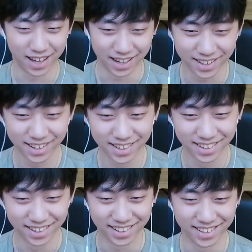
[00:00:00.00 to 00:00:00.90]
Like,
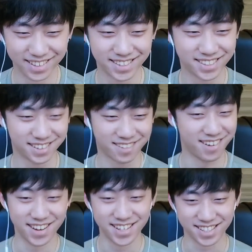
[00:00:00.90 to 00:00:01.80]
it's
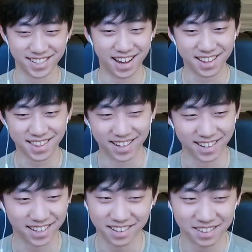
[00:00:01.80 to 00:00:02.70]
crazy, I
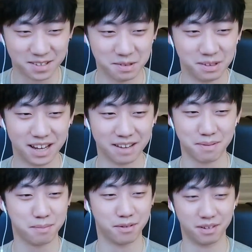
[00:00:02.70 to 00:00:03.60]
think, to like
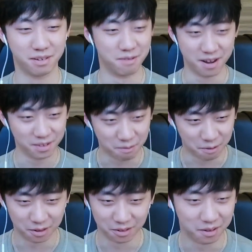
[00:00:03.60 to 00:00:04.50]
people around the
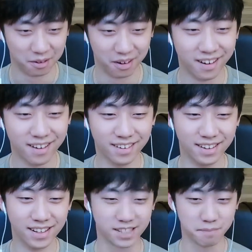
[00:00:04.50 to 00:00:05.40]
world, or
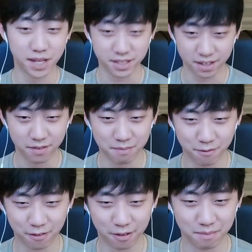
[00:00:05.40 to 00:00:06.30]
sometimes even
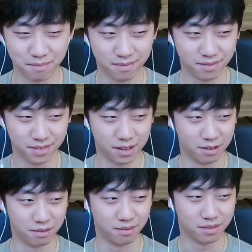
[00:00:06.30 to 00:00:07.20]
for you
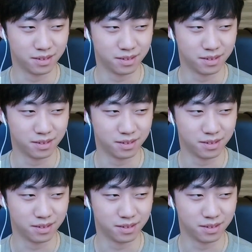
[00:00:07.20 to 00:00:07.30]
know